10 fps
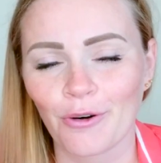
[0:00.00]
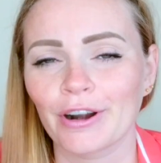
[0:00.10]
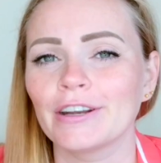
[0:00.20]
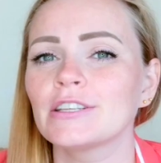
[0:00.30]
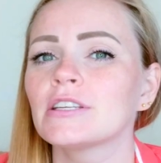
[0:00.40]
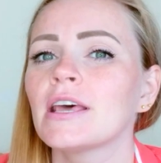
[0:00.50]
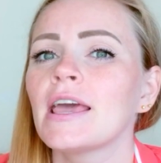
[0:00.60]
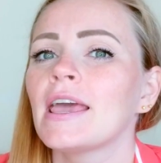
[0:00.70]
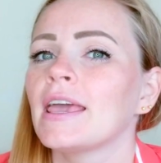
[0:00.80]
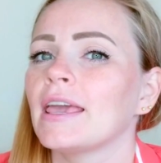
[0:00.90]
course,
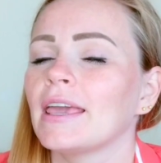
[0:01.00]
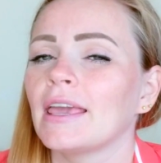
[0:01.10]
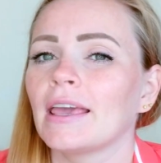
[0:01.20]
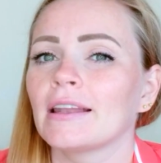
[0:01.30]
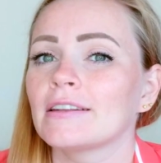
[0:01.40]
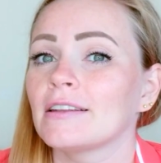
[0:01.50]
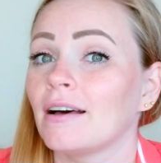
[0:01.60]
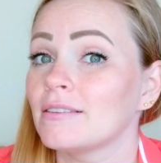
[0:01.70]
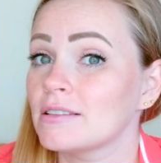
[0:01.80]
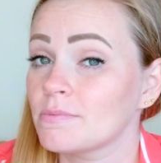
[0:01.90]
and
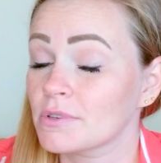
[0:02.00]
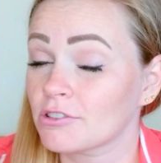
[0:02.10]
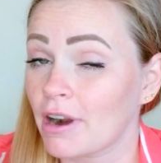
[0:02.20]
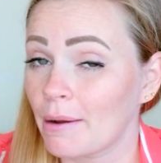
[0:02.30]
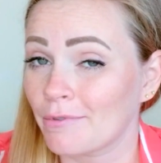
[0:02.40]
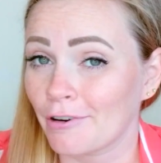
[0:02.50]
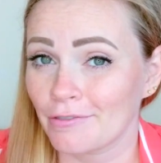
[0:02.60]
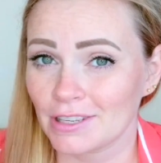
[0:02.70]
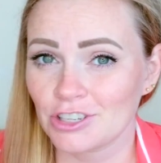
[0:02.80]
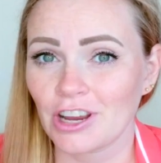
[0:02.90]
not the subscriber of
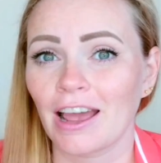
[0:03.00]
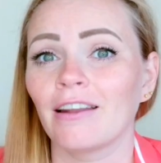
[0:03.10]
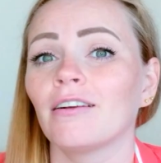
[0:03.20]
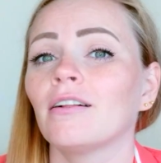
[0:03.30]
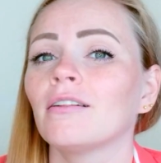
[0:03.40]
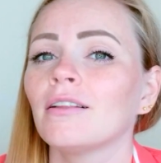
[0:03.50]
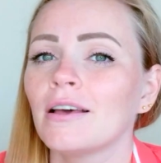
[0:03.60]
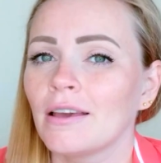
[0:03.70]
this channel,